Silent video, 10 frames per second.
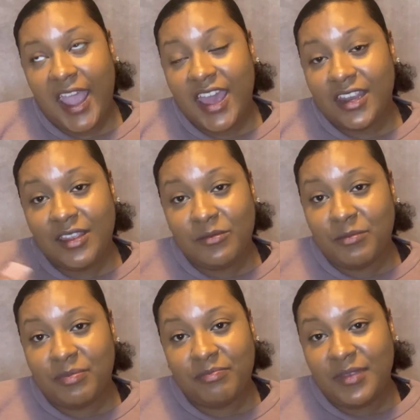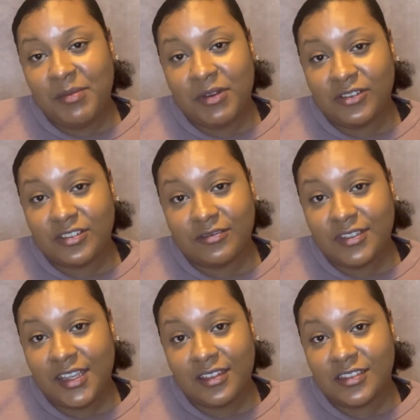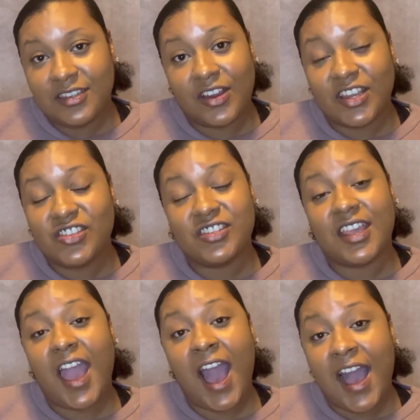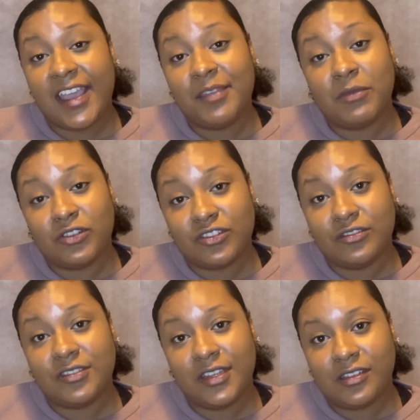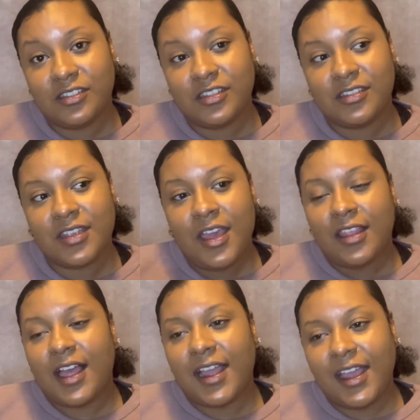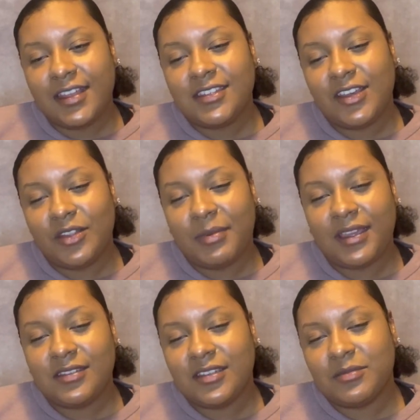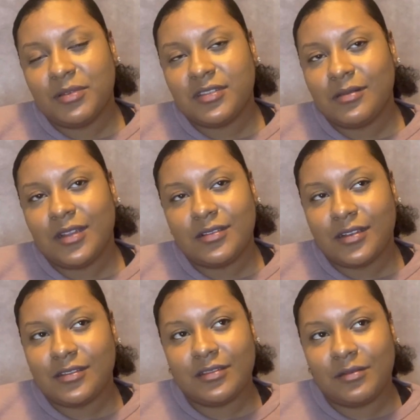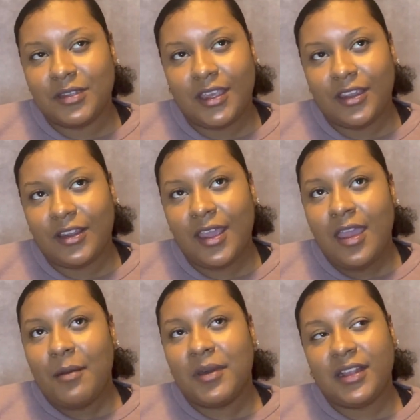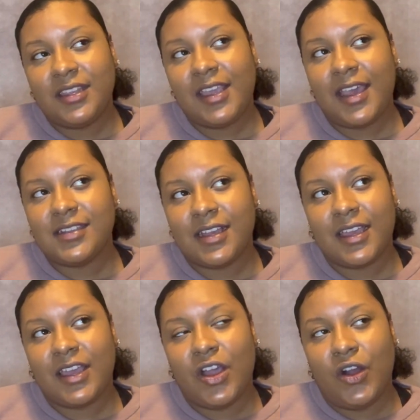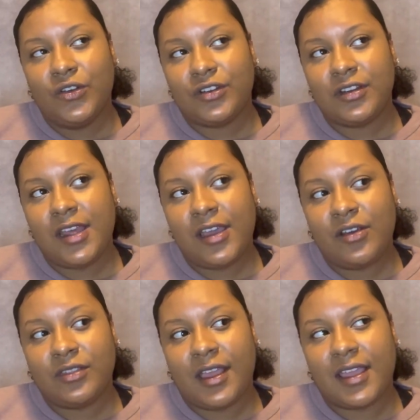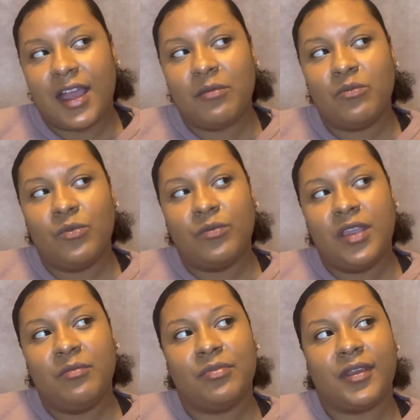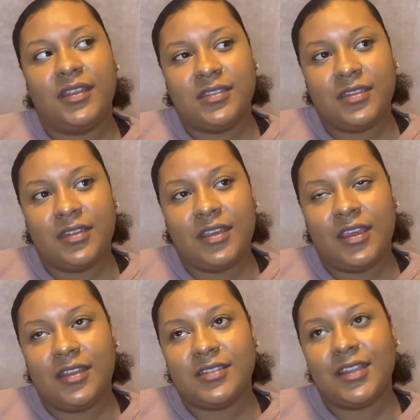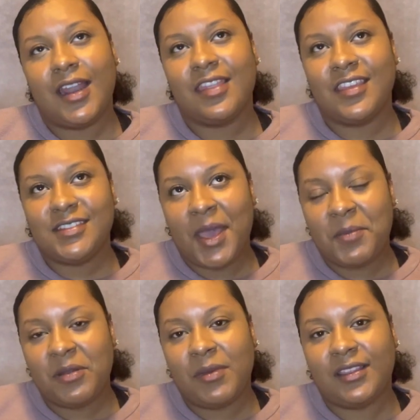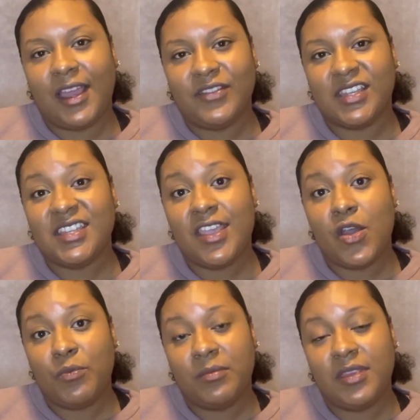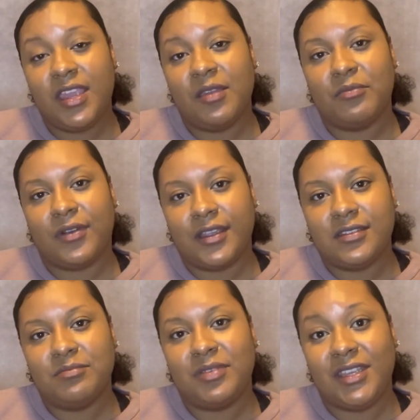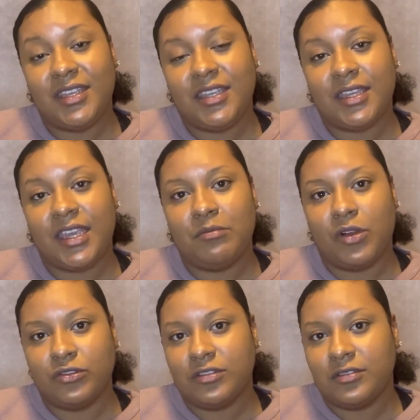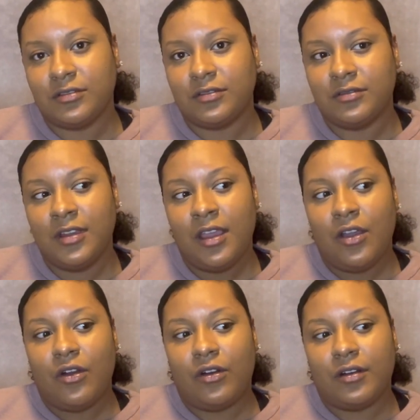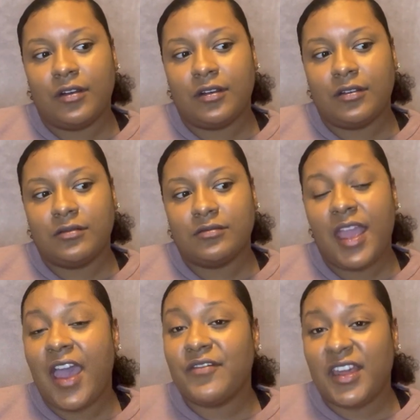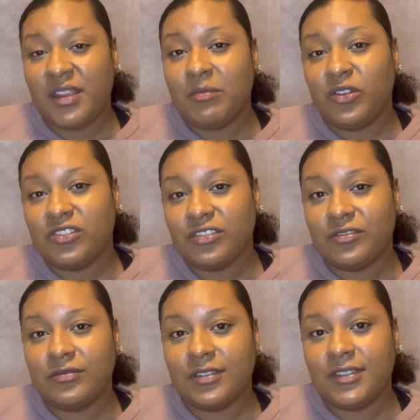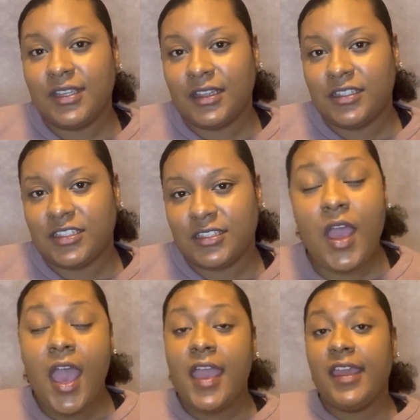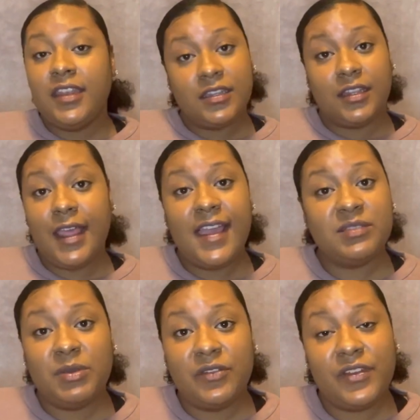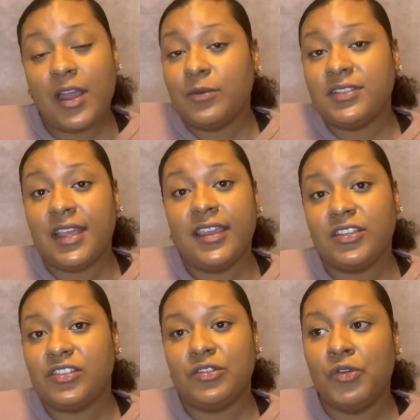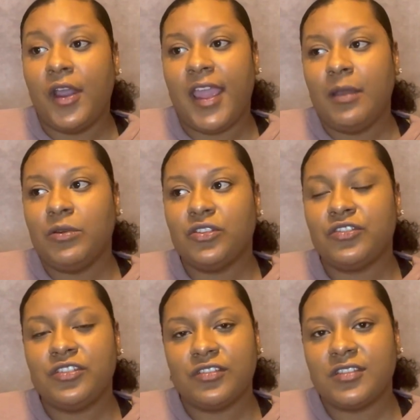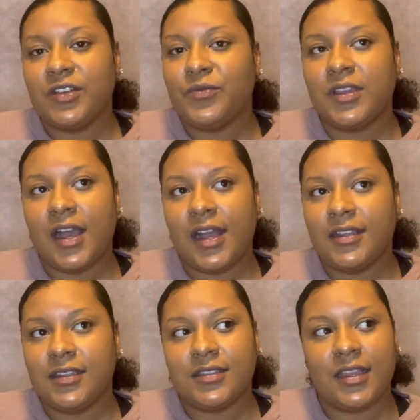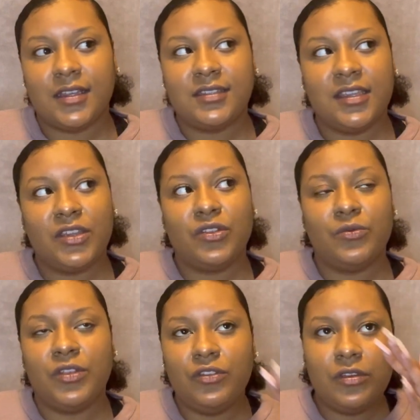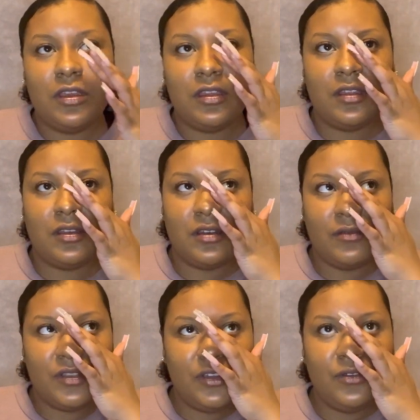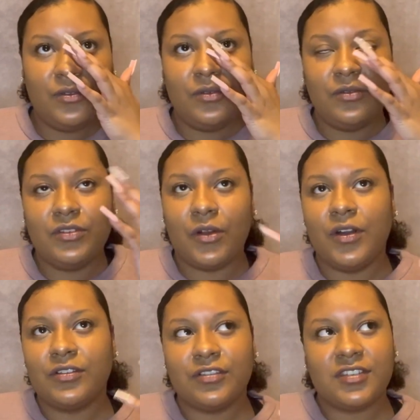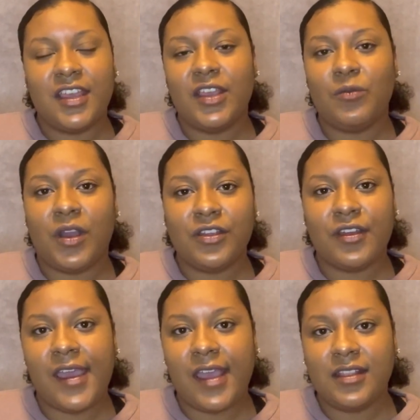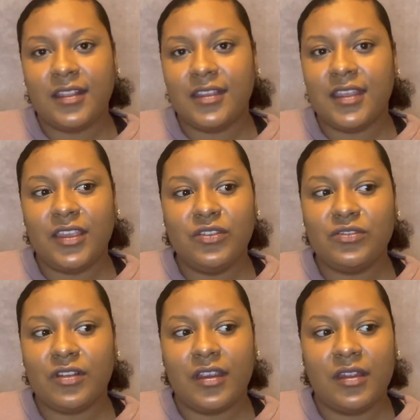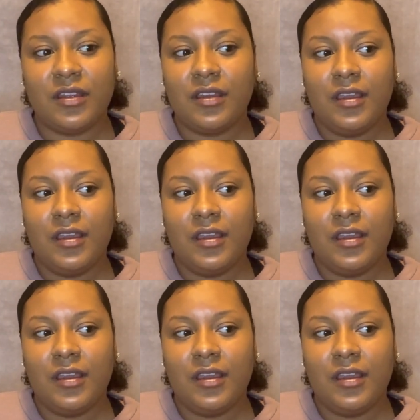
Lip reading: had emotional intelligence. I guess you say high emotional intelligence. Like, I can tell the basics, but sometimes I just don't be caring. But I think as I get older now, like, I'm embracing it, and it's a lot of things happening in my life that's helping me embrace being emotional, or have that emotional intelligence. And the last benefit I would say is you are able to treat yourself with kindness. Like I said, when you don't understand why you're acting like that, you start